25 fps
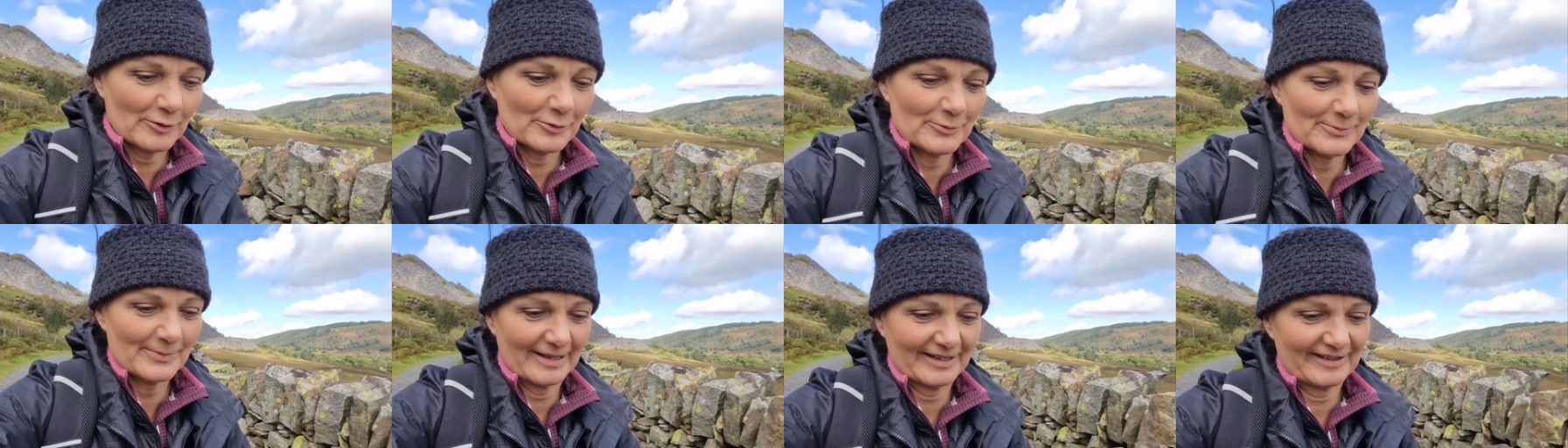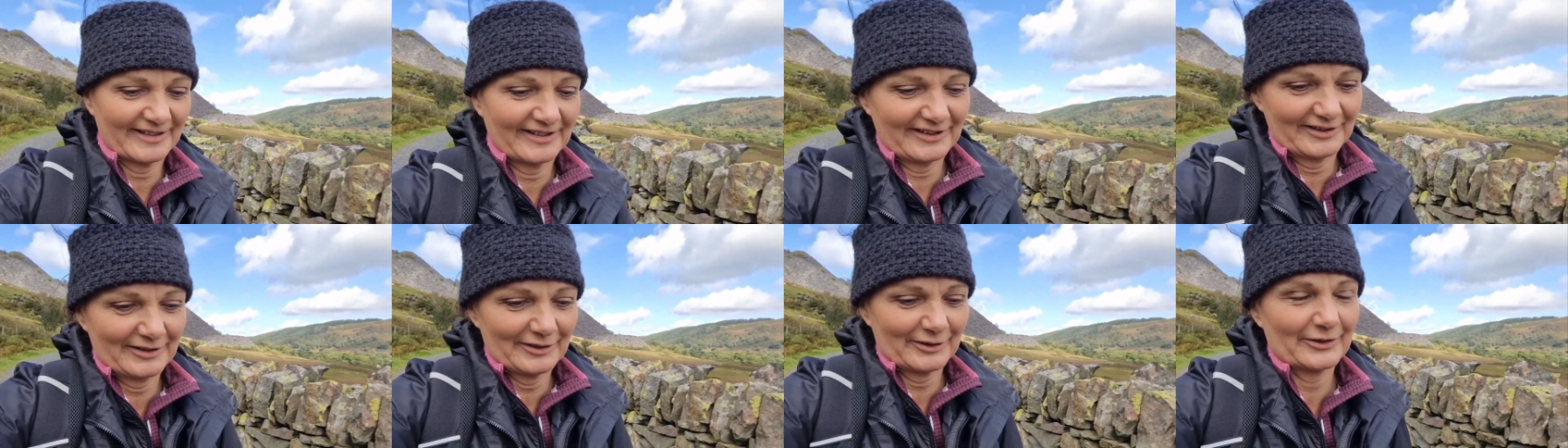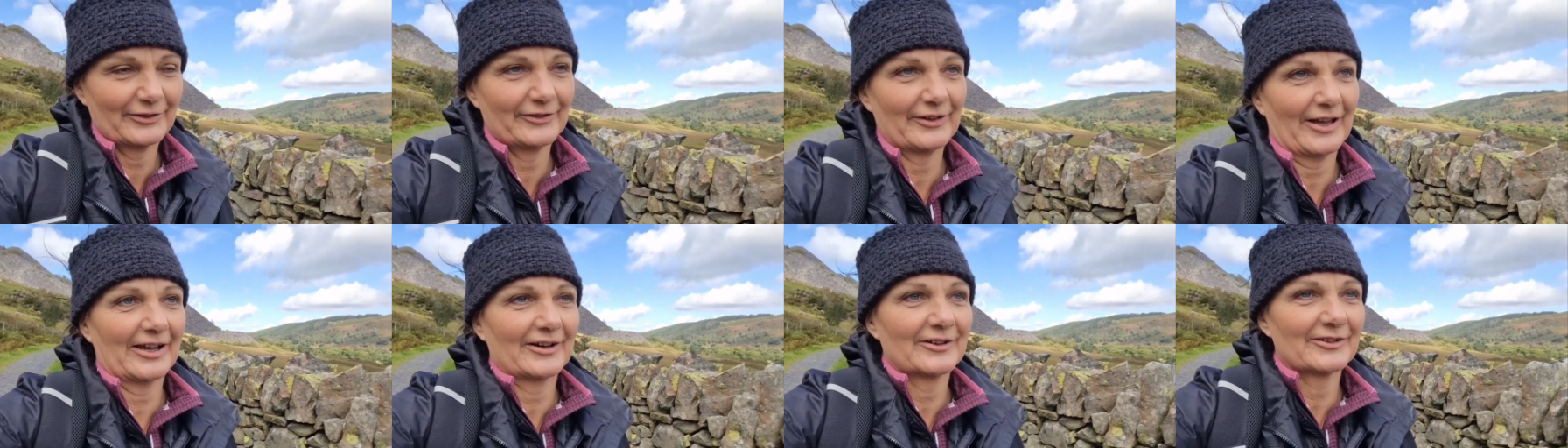all my
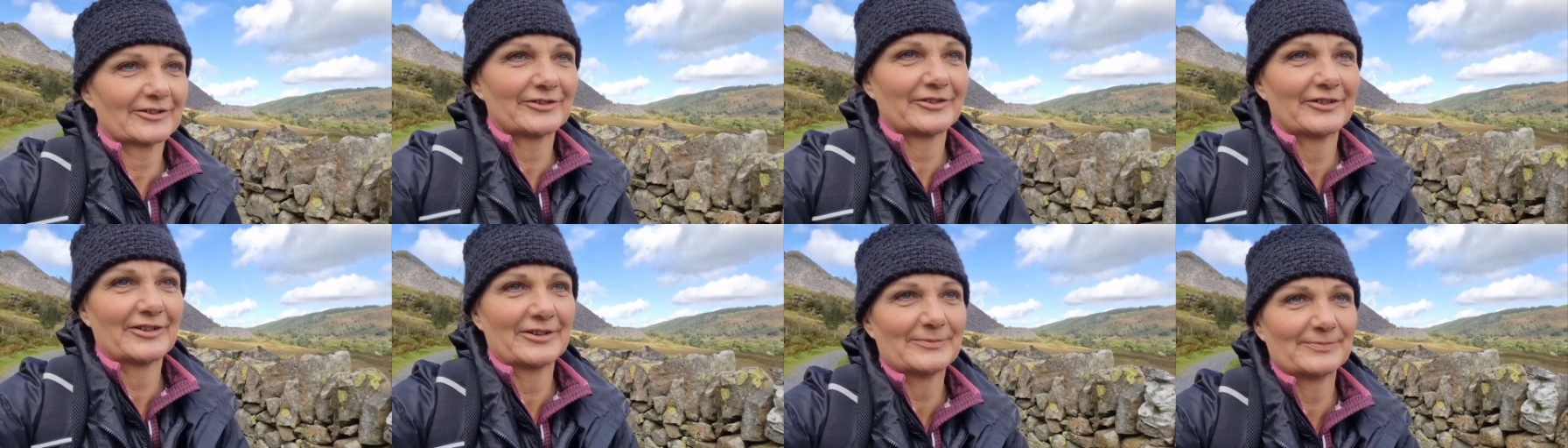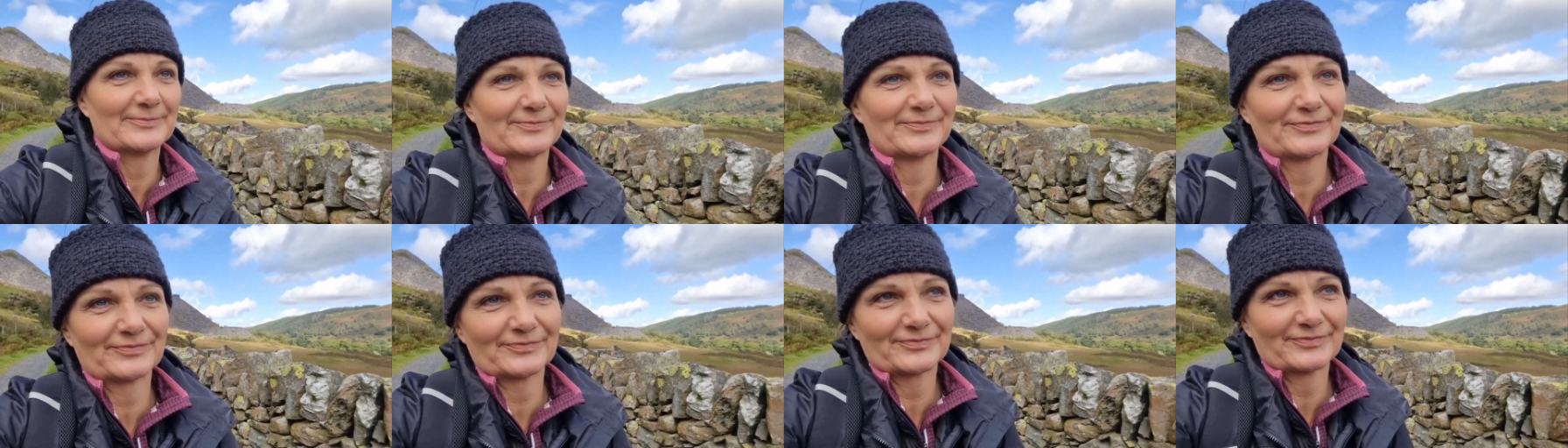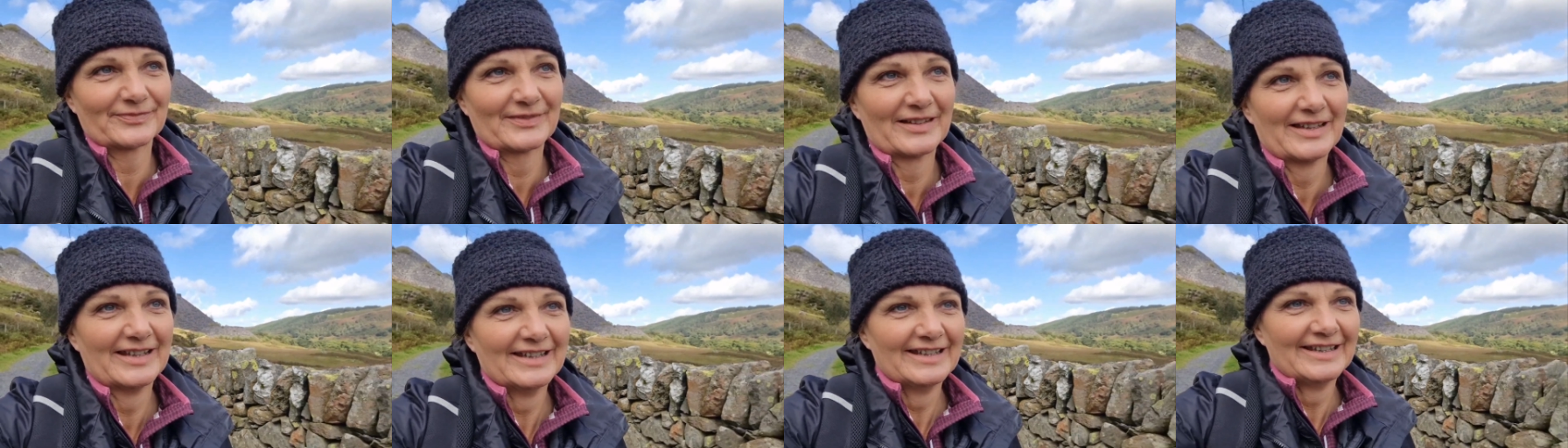stuff out from
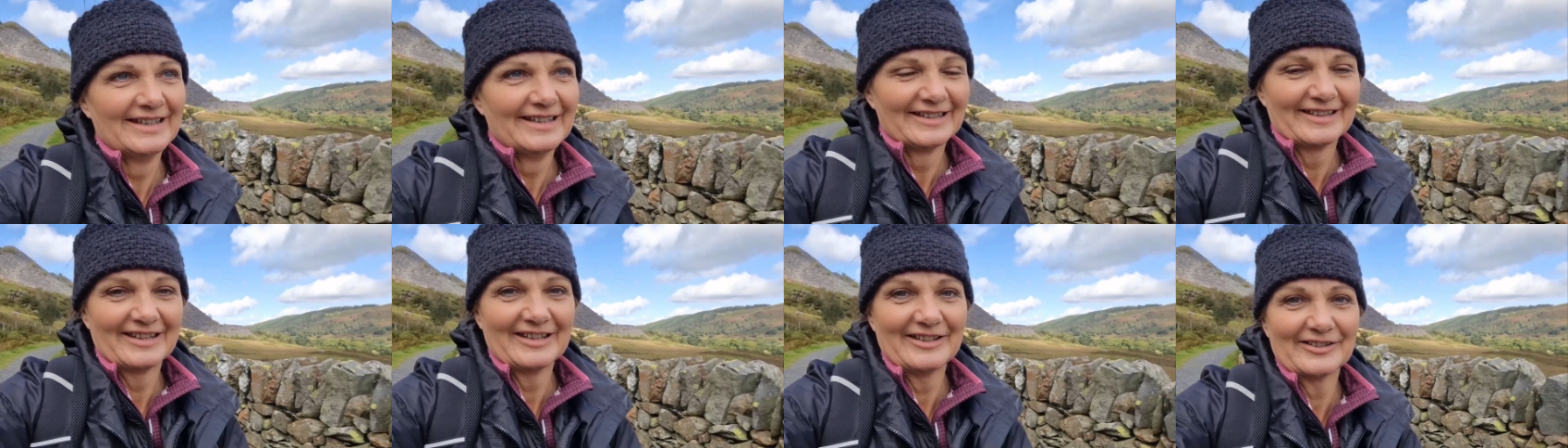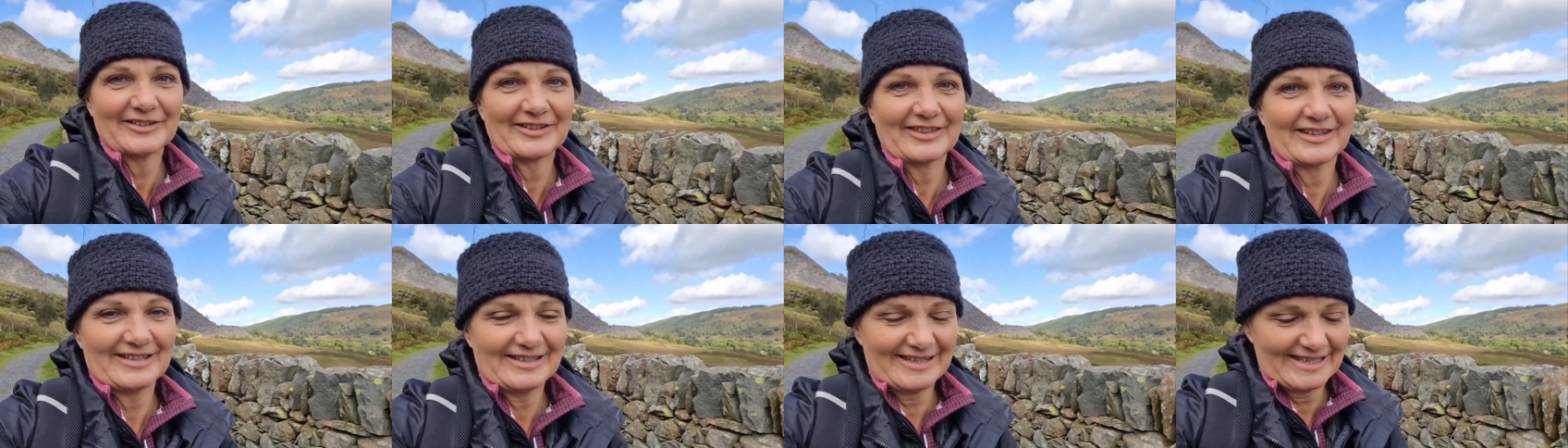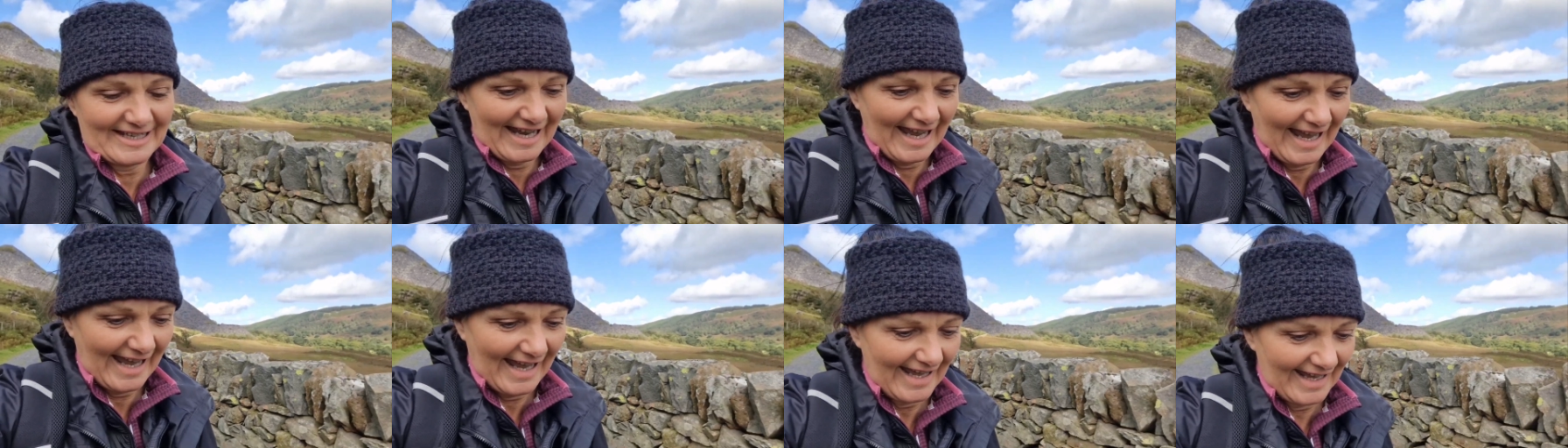the other
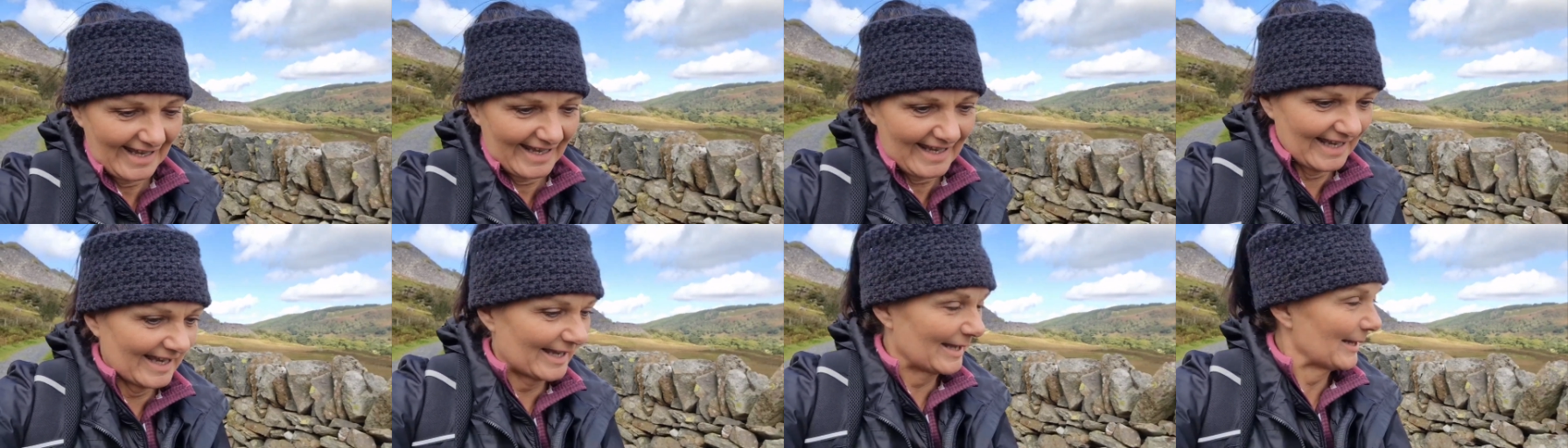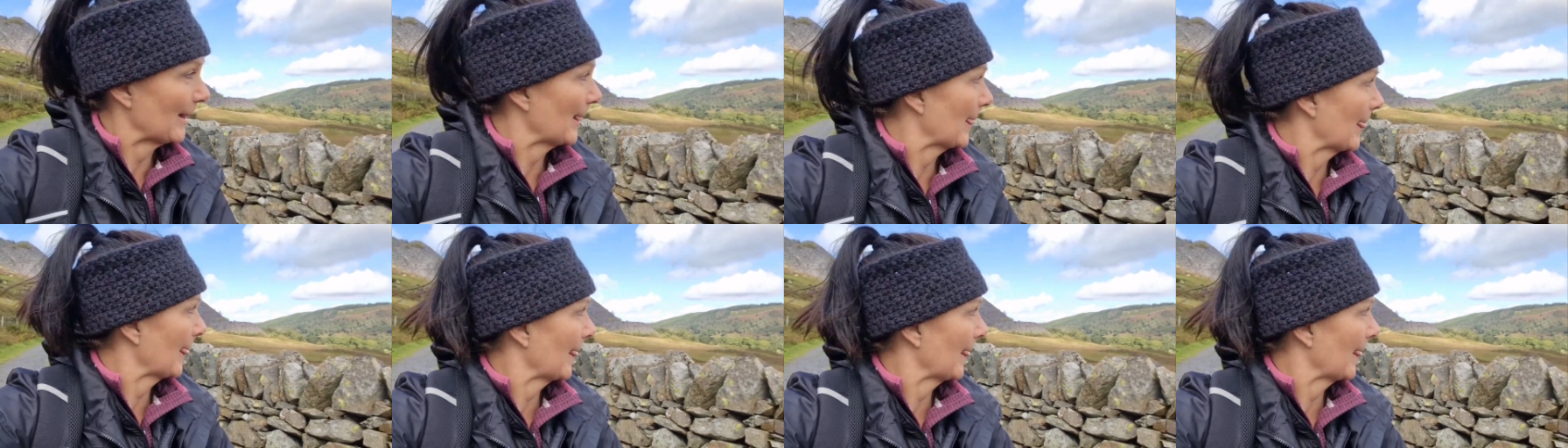day.